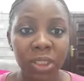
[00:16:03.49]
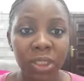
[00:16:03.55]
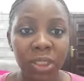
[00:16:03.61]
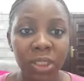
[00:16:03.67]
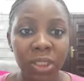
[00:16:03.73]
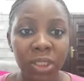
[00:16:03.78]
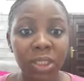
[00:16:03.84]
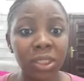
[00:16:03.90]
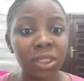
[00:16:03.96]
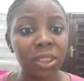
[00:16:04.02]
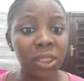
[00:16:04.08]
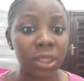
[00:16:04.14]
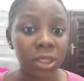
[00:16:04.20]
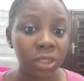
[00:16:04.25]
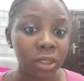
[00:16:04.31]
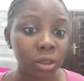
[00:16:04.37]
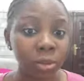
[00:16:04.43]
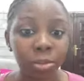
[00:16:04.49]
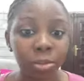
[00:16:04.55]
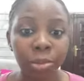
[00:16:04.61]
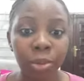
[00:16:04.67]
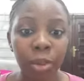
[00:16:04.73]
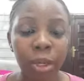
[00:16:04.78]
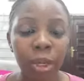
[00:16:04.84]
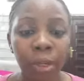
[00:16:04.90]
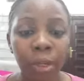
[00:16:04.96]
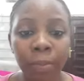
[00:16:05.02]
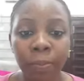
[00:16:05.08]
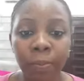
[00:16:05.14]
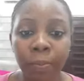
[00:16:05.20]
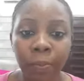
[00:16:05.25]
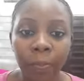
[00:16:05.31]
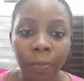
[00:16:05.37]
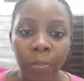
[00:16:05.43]
6.
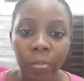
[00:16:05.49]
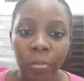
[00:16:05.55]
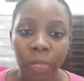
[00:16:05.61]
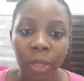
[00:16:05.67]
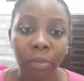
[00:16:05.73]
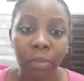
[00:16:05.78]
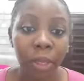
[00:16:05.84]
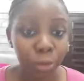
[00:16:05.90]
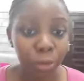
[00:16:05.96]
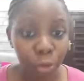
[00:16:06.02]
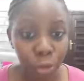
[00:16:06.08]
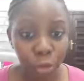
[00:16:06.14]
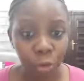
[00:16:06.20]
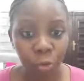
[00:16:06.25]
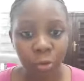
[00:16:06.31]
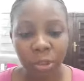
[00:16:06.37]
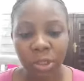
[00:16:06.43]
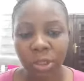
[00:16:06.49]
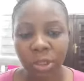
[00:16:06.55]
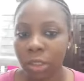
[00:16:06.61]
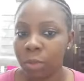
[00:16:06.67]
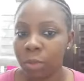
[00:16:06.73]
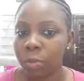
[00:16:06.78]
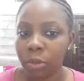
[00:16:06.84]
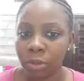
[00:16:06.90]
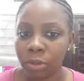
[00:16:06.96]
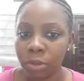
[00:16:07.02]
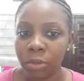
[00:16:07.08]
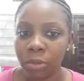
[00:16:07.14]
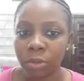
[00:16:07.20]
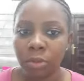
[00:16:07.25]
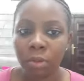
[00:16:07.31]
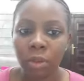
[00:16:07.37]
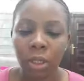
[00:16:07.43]
My MOQ would be 6
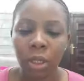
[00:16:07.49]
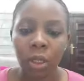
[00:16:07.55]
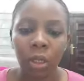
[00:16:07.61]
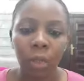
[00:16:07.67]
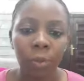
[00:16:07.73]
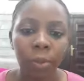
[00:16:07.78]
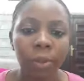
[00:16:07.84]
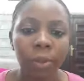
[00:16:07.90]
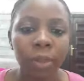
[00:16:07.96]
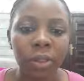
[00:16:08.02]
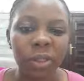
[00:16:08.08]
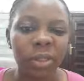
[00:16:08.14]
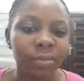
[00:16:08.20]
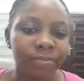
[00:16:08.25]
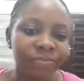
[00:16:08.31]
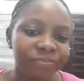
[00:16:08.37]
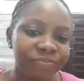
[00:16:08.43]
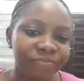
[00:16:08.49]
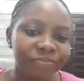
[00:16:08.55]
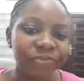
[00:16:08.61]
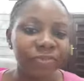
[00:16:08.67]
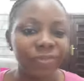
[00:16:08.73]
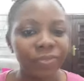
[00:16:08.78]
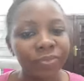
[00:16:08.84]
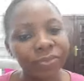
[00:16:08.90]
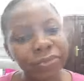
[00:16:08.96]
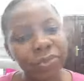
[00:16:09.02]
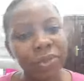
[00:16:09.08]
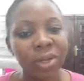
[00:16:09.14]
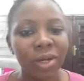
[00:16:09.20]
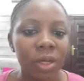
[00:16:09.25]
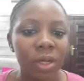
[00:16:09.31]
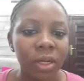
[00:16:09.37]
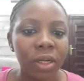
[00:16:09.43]
bottles, but
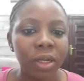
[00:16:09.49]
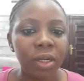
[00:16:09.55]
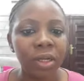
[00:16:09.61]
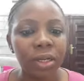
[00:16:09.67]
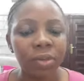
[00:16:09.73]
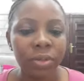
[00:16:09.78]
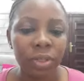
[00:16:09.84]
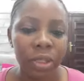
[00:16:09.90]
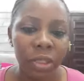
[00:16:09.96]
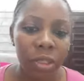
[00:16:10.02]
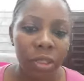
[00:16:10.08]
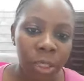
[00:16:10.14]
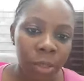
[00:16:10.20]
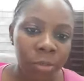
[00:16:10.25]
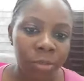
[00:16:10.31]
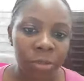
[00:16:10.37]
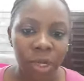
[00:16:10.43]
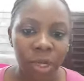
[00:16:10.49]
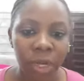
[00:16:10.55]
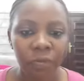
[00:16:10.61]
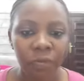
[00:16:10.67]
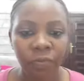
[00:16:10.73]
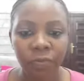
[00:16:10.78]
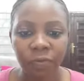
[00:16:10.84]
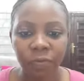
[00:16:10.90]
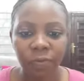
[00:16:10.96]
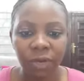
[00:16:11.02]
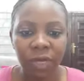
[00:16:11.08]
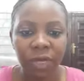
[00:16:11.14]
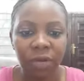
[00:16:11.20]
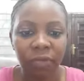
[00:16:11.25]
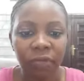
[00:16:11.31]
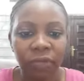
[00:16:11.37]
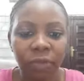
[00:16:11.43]
recent times I
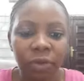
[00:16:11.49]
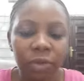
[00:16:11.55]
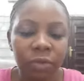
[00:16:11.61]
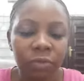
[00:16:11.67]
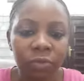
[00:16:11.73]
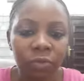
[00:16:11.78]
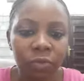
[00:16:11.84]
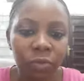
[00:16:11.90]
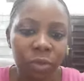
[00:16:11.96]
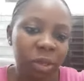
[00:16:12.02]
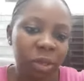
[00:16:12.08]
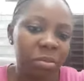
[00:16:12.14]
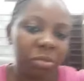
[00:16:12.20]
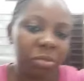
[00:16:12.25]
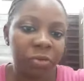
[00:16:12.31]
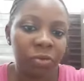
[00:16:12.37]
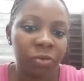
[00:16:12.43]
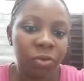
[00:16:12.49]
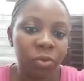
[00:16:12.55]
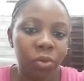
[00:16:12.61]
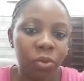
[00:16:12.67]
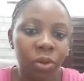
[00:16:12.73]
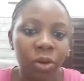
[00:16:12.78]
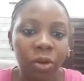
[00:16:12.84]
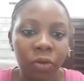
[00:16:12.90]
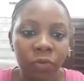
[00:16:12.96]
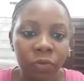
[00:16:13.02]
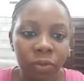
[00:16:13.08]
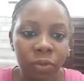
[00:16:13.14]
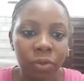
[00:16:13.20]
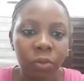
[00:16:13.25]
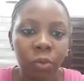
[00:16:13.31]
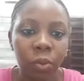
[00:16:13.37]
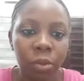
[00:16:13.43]
have done a few one-offs,
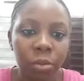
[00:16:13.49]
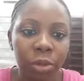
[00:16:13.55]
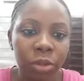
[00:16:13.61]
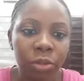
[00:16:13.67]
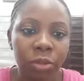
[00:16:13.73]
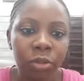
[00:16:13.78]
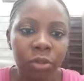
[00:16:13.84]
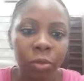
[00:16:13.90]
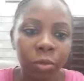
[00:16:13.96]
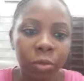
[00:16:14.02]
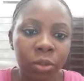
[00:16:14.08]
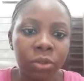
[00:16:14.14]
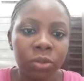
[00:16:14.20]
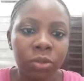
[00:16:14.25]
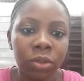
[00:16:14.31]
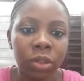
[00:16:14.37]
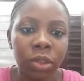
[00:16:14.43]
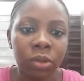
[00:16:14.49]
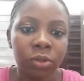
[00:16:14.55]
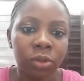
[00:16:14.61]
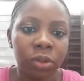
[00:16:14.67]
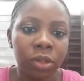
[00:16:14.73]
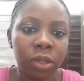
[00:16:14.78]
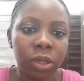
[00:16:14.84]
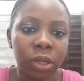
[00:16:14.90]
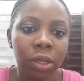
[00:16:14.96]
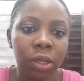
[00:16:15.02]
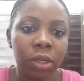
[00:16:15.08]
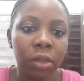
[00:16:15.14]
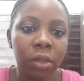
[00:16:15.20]
1 bottle, 2 bottles here and there,